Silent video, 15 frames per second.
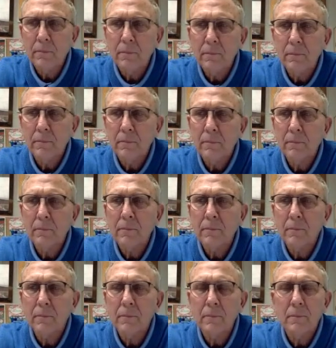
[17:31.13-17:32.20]

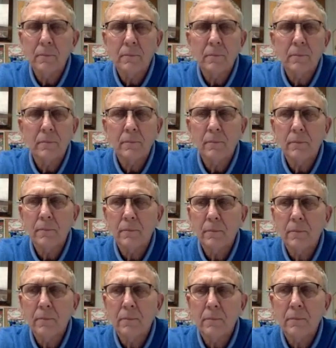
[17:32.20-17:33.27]

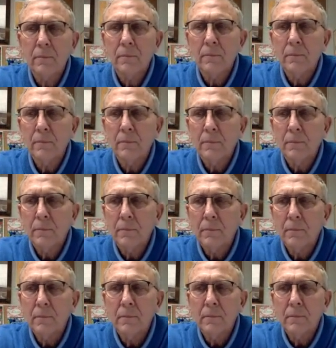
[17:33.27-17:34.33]

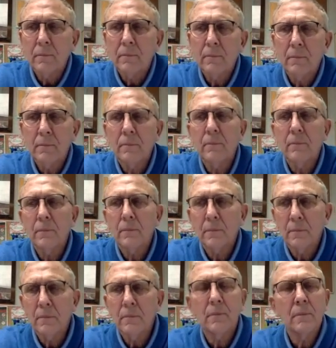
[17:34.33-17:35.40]

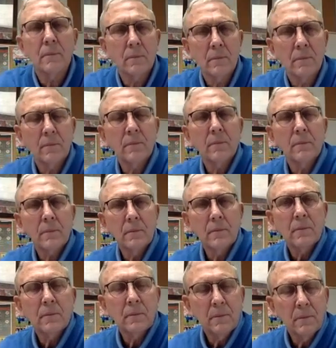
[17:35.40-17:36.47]

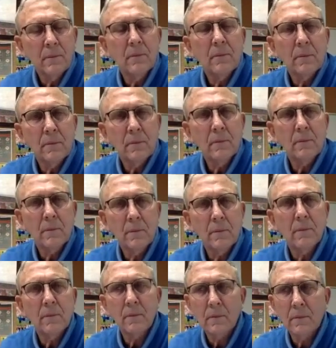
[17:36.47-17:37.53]

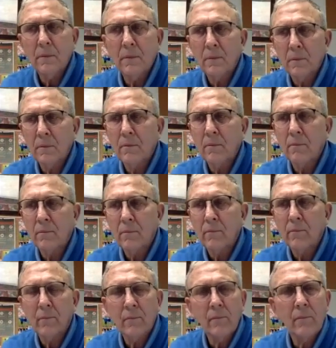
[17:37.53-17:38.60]

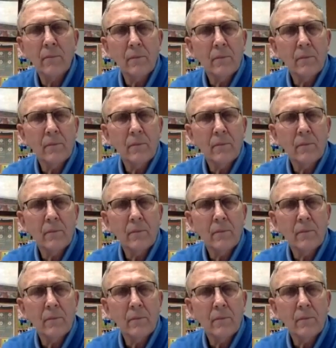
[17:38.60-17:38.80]
The person shown says nothing.